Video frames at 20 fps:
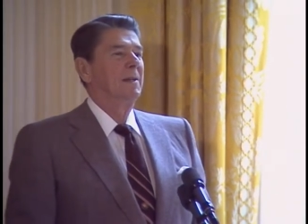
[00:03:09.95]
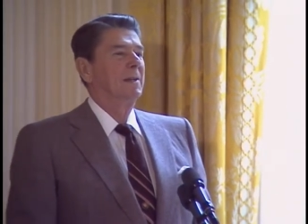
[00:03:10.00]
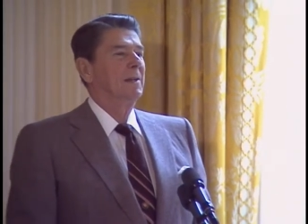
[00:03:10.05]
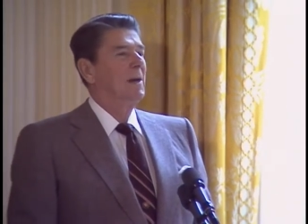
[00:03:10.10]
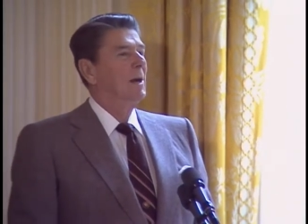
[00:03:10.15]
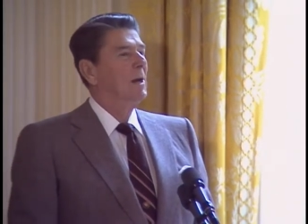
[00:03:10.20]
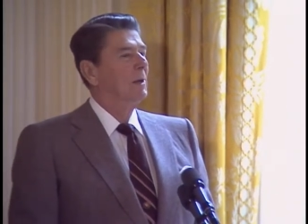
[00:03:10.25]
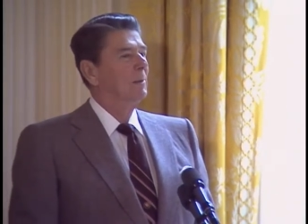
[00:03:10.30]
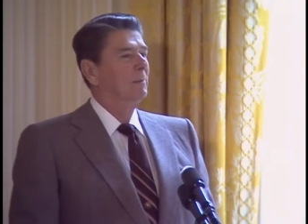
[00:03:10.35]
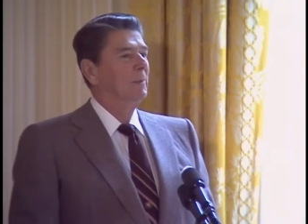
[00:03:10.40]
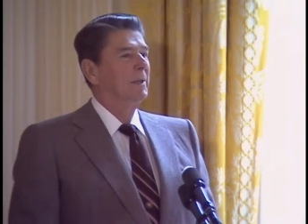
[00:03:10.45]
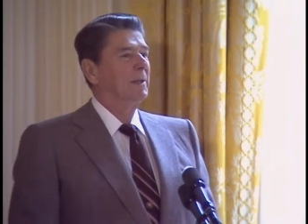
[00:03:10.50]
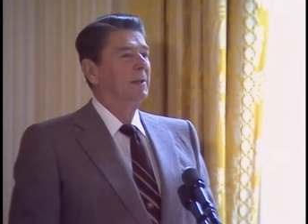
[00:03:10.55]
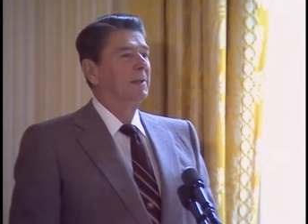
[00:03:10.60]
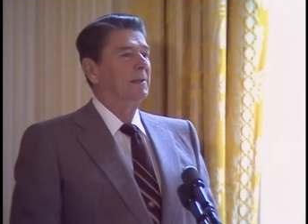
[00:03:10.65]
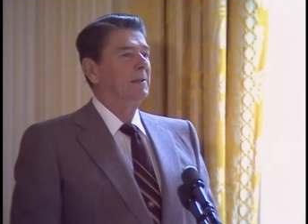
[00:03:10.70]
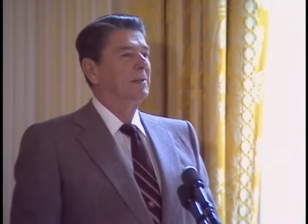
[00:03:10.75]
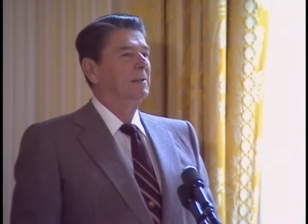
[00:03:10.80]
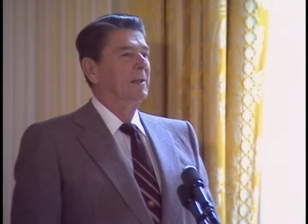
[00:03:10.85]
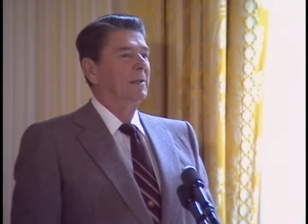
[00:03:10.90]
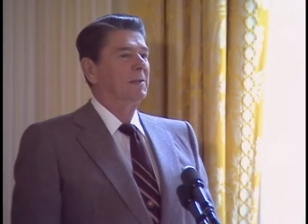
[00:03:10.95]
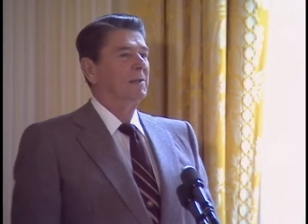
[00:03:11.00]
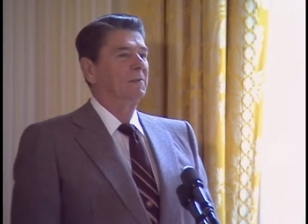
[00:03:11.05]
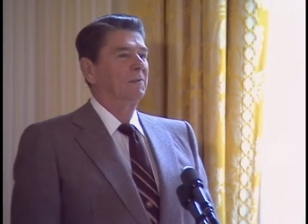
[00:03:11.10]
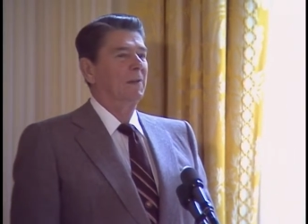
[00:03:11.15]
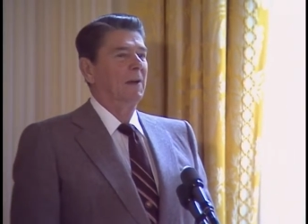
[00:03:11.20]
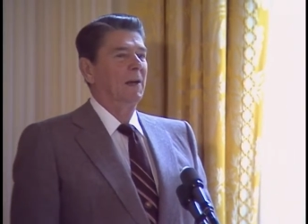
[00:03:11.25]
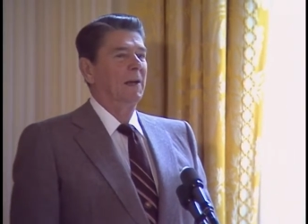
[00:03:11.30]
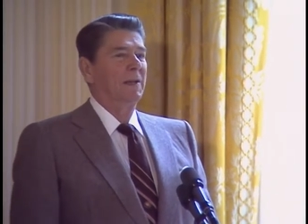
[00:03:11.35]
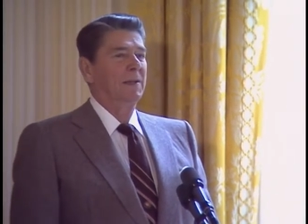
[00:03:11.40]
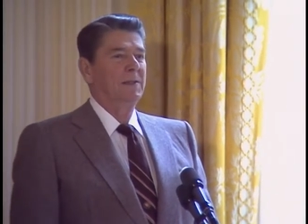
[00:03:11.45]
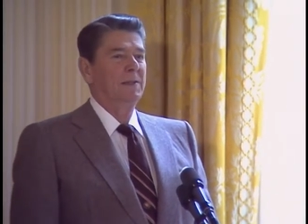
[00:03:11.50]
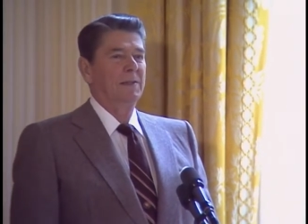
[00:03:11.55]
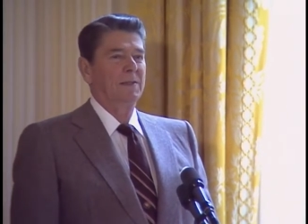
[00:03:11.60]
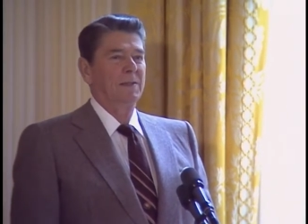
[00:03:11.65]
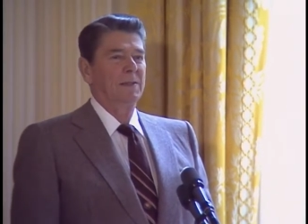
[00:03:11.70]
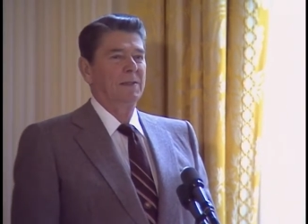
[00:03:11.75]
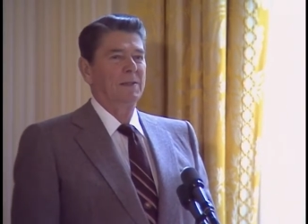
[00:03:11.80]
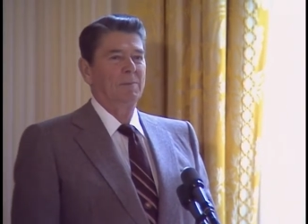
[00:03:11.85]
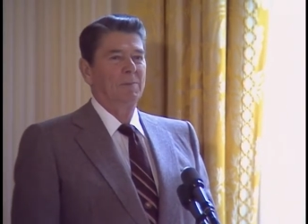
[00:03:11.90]
calmly and dignified,
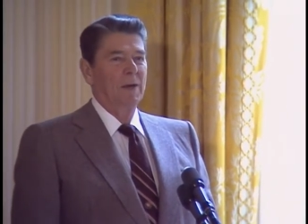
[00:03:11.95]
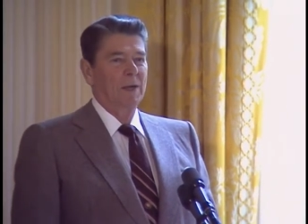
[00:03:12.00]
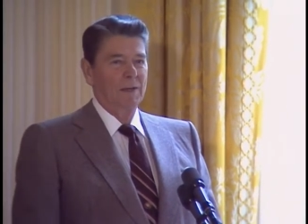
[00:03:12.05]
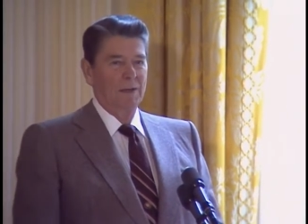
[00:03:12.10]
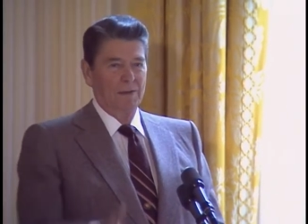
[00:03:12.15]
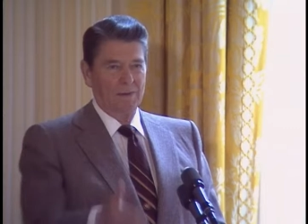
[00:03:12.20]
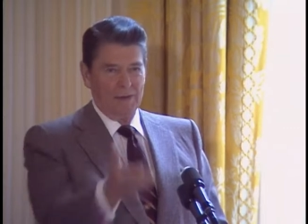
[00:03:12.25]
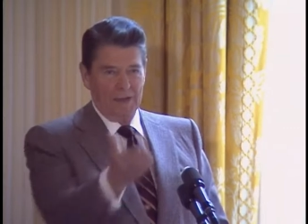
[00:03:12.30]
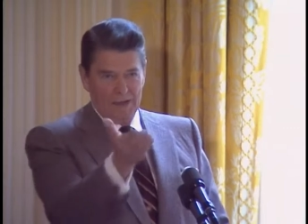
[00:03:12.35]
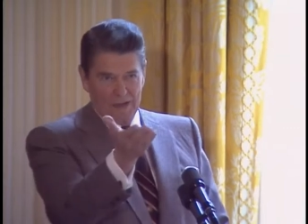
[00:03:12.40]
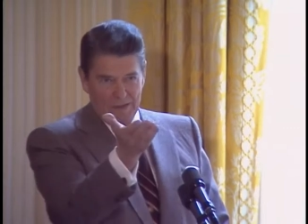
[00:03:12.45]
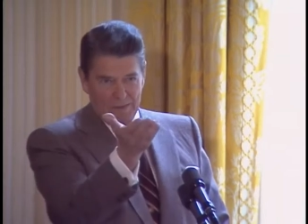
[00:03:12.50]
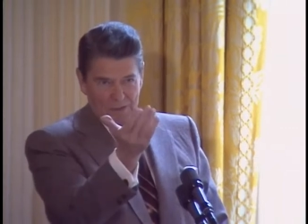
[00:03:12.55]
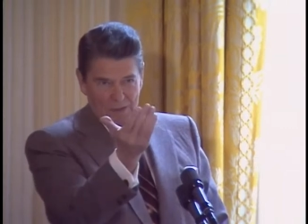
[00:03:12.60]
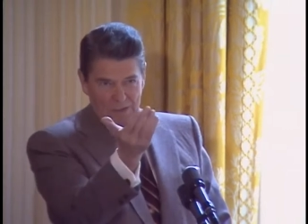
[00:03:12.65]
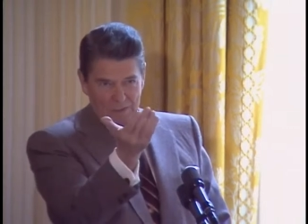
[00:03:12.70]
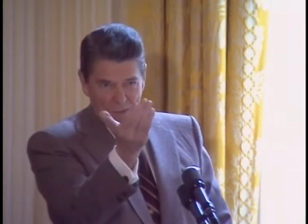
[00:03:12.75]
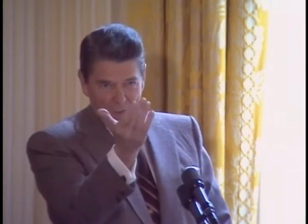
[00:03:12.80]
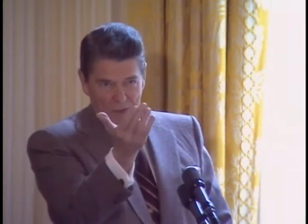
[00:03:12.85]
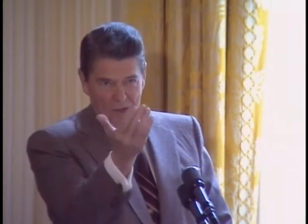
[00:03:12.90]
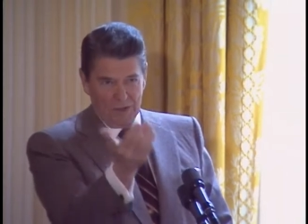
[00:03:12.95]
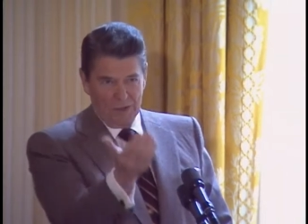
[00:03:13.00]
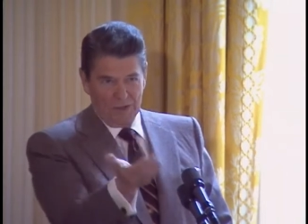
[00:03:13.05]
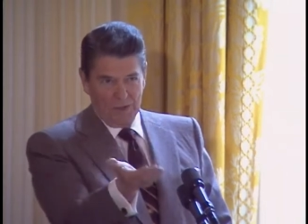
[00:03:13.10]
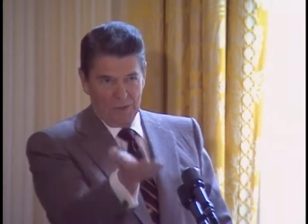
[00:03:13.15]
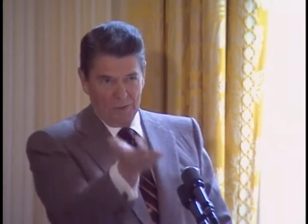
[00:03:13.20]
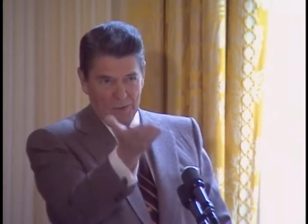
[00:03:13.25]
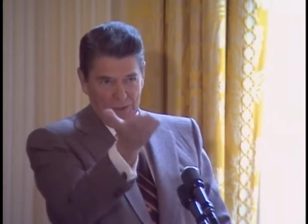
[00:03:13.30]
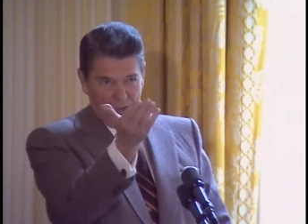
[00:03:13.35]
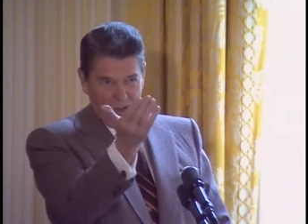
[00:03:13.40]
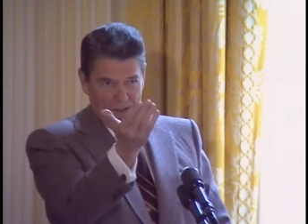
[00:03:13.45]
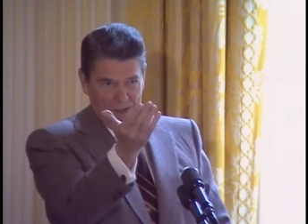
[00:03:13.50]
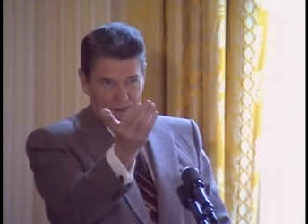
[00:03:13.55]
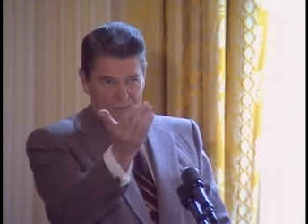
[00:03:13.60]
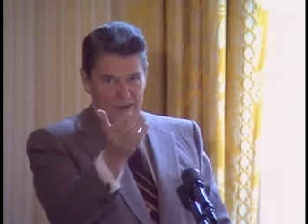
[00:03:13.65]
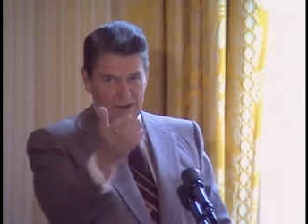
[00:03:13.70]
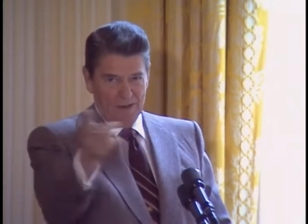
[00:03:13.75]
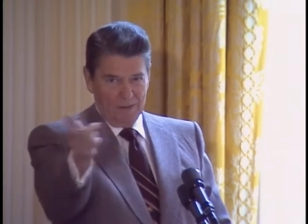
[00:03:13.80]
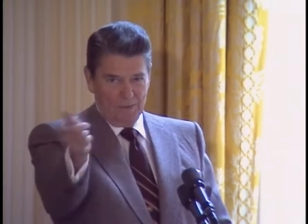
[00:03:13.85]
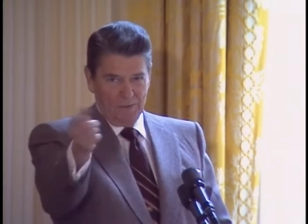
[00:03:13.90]
and the butler ahead was motioning to her to
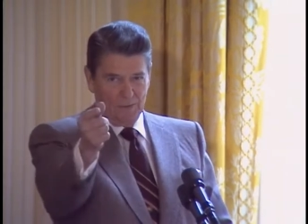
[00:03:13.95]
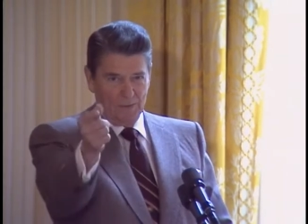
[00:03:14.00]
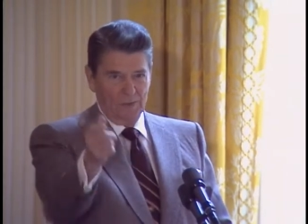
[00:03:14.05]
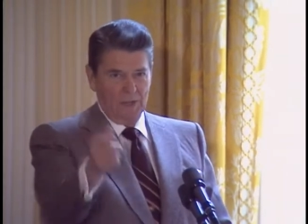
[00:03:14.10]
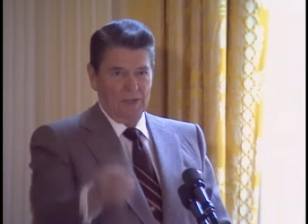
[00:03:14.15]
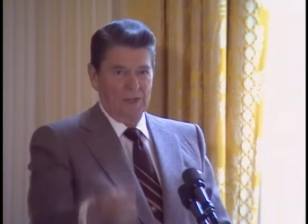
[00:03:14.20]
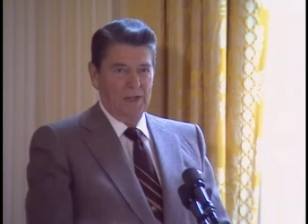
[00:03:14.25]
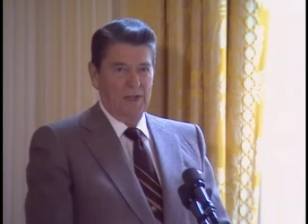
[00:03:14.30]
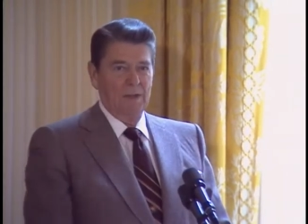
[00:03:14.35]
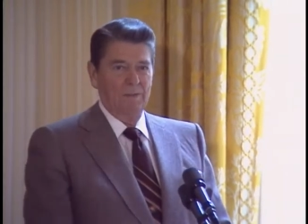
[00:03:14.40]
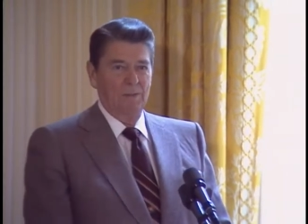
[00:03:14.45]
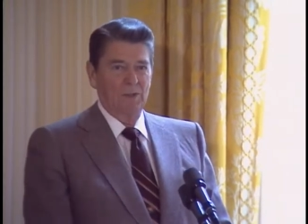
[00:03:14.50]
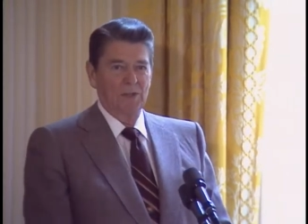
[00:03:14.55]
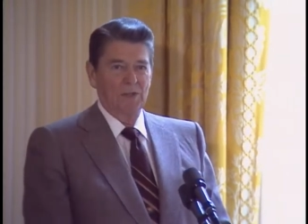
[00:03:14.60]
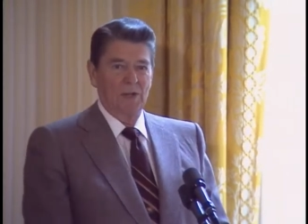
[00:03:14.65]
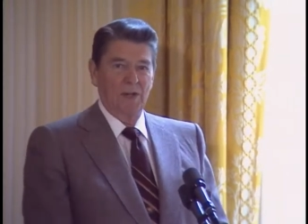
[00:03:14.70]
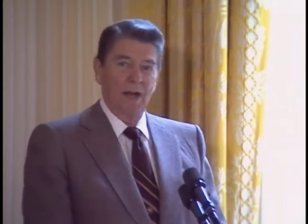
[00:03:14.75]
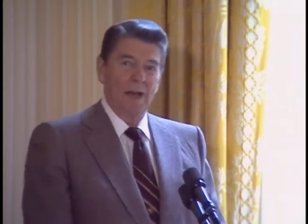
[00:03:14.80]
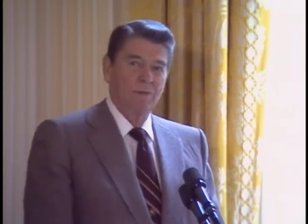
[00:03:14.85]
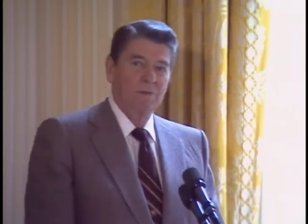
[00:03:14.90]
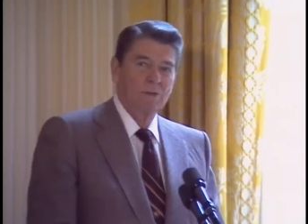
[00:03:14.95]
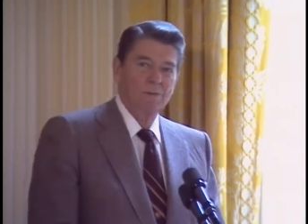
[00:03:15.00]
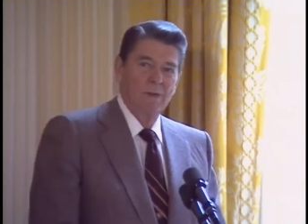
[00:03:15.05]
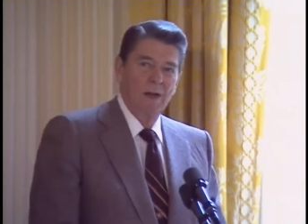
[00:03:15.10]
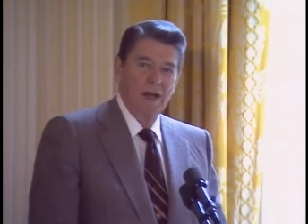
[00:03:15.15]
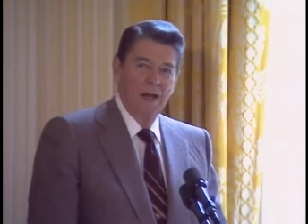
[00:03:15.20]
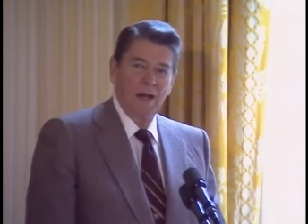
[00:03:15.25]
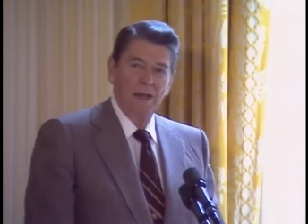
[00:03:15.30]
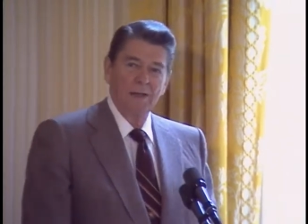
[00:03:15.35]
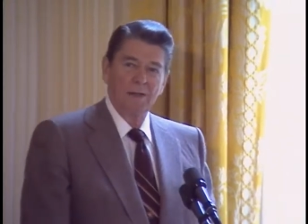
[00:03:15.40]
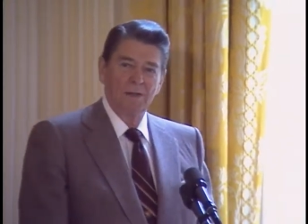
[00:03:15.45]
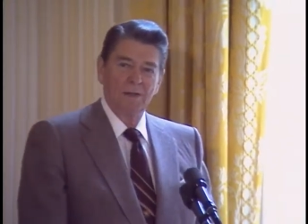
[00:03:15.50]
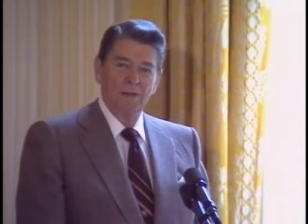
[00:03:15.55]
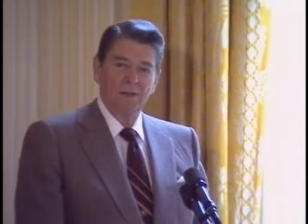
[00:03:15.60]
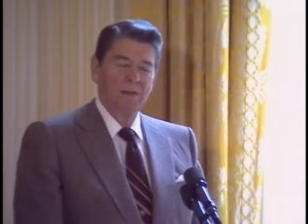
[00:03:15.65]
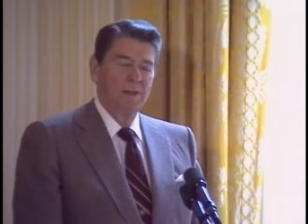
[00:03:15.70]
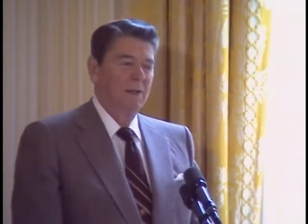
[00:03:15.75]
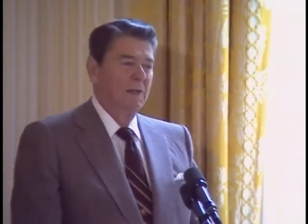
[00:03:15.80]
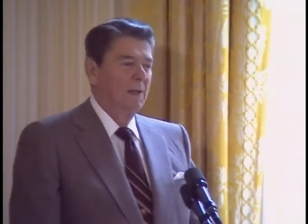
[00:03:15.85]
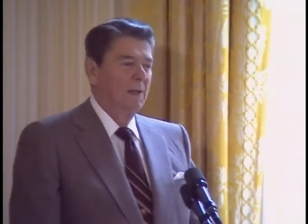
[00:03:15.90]
come on through the tables, and I was behind her.